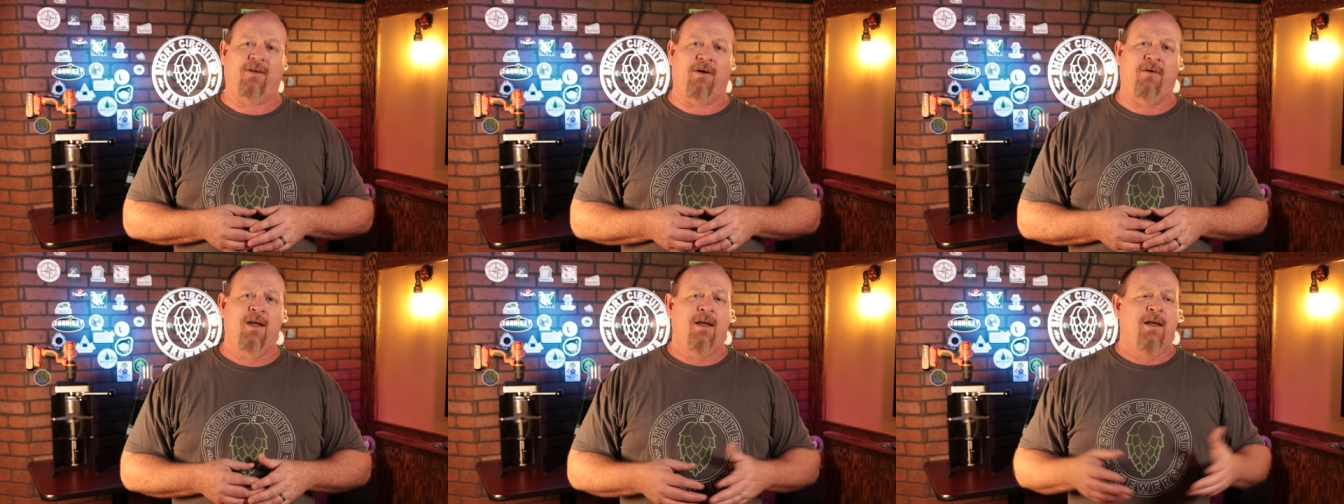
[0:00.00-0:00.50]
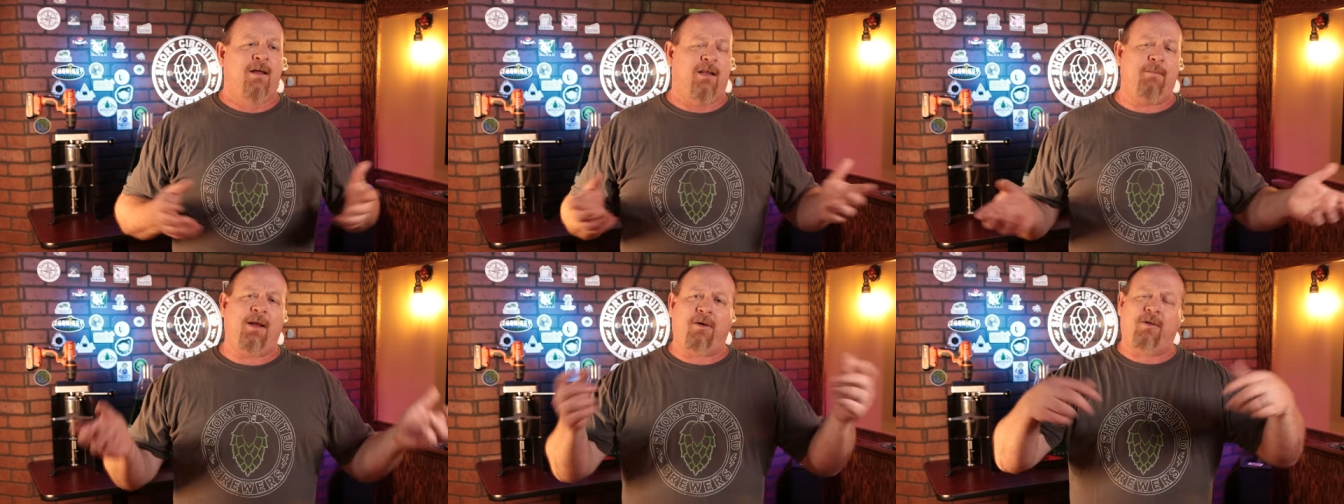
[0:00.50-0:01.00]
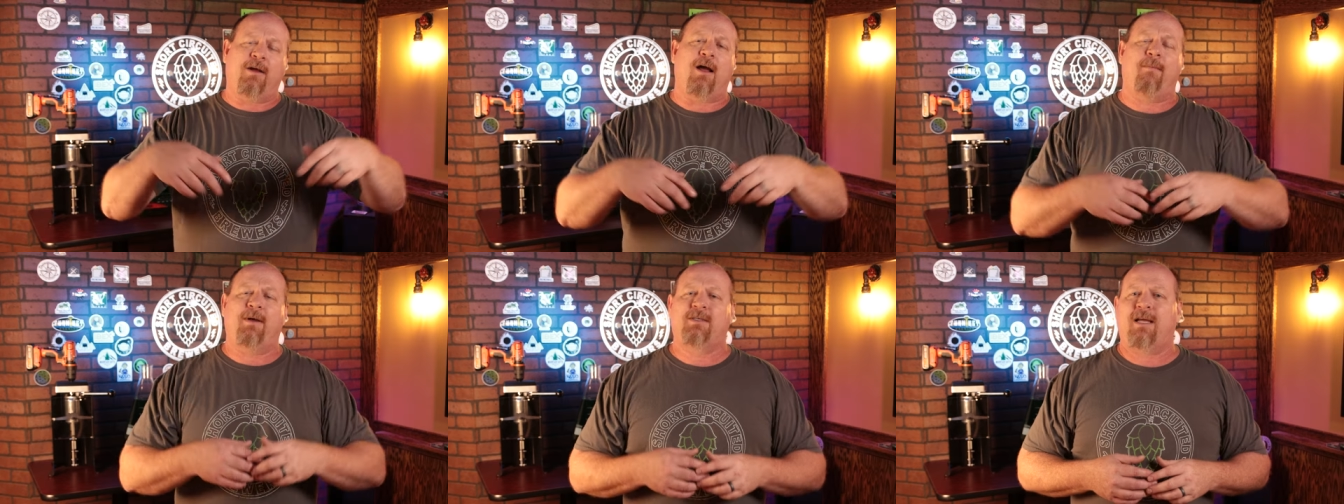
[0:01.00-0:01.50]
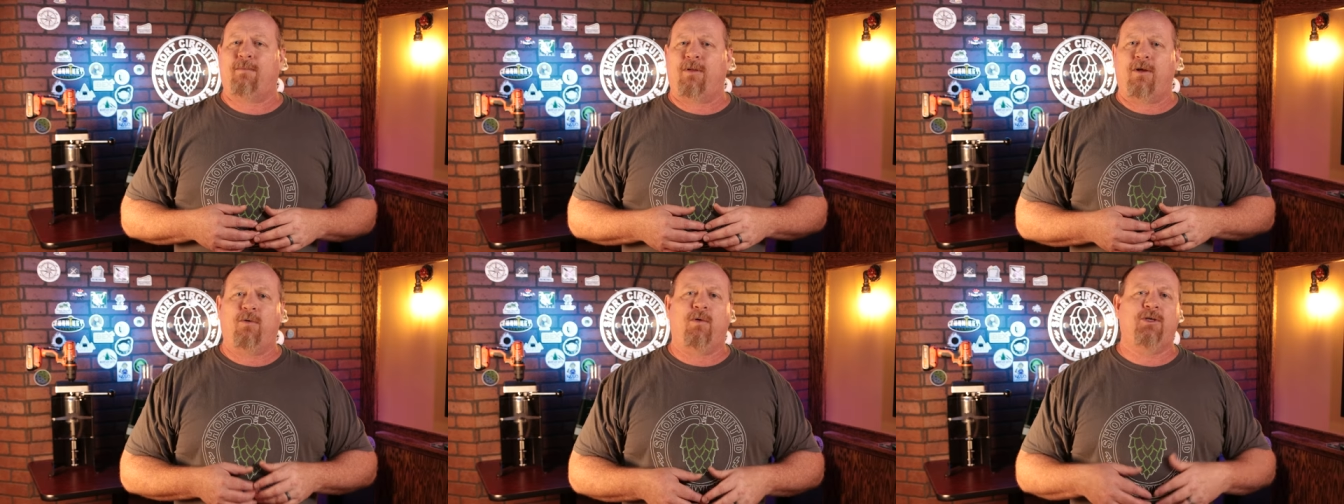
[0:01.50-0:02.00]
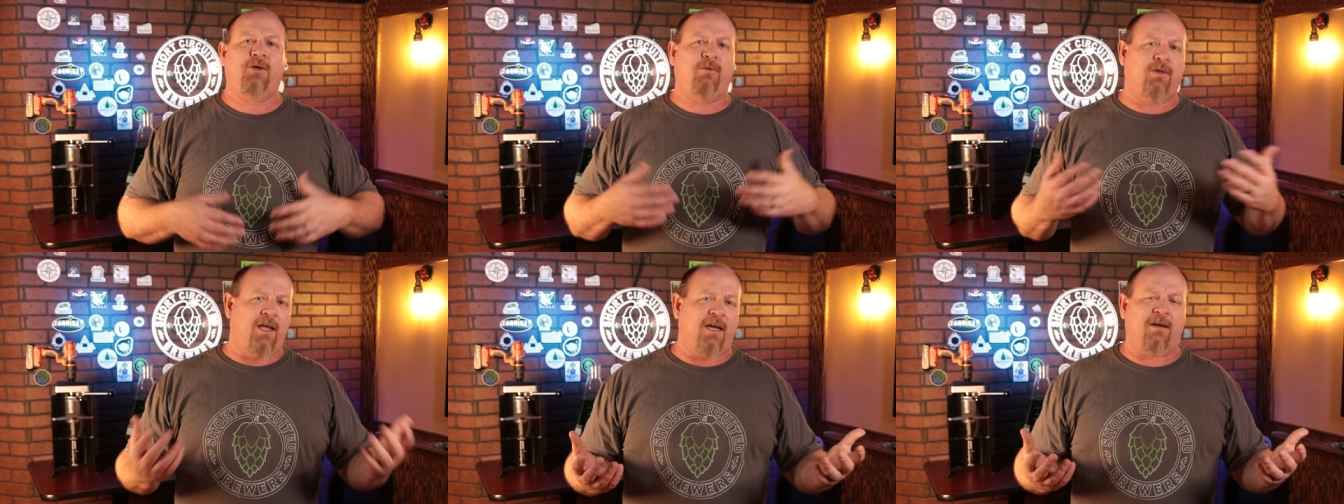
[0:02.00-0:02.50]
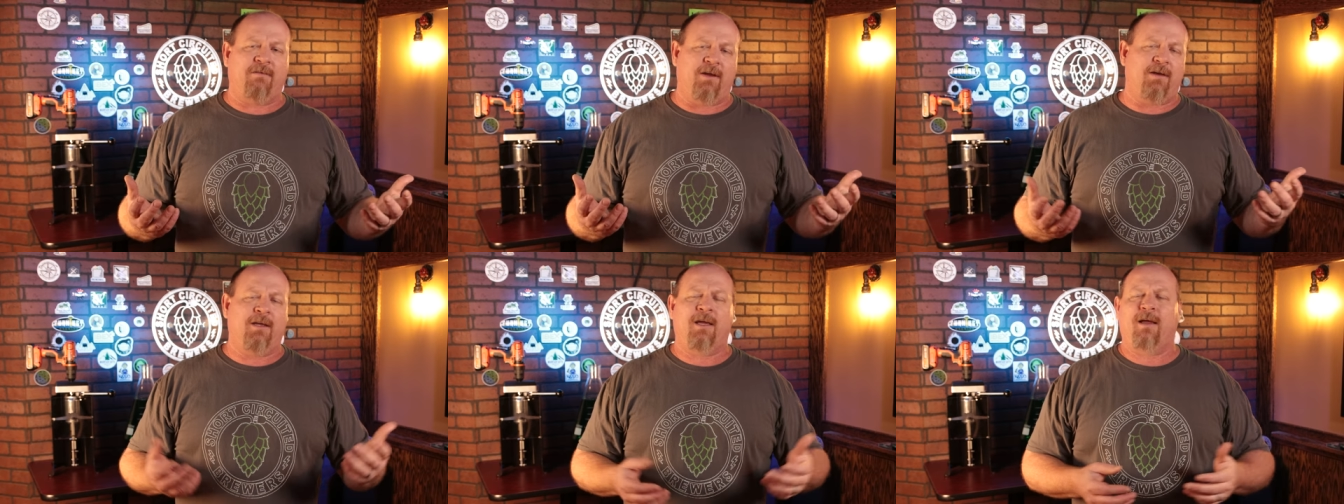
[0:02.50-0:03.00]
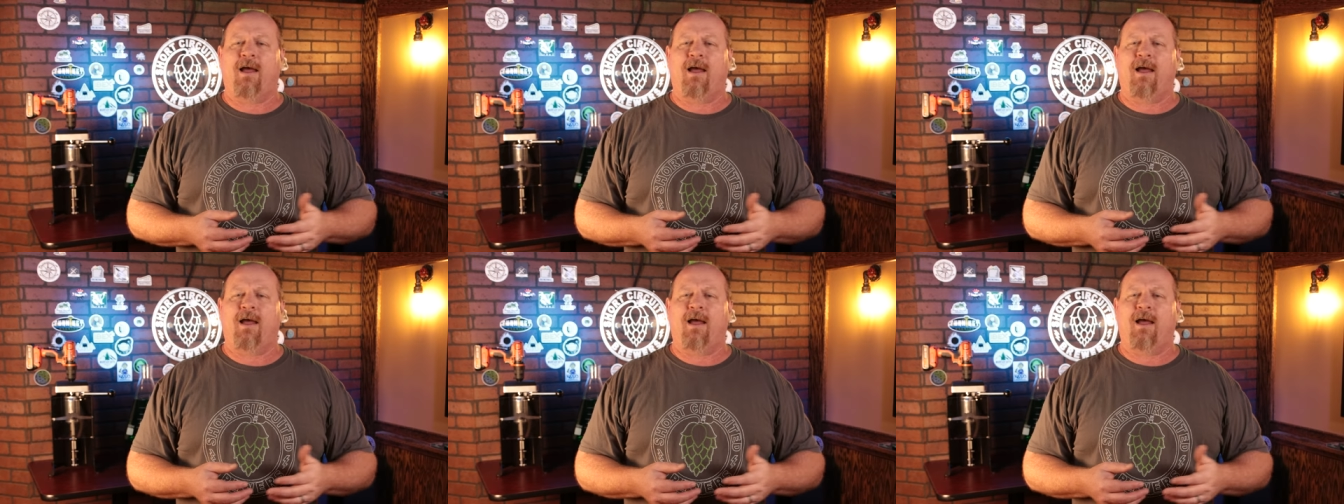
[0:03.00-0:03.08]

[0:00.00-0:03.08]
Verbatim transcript: So let me know in the comments down below what you think of it.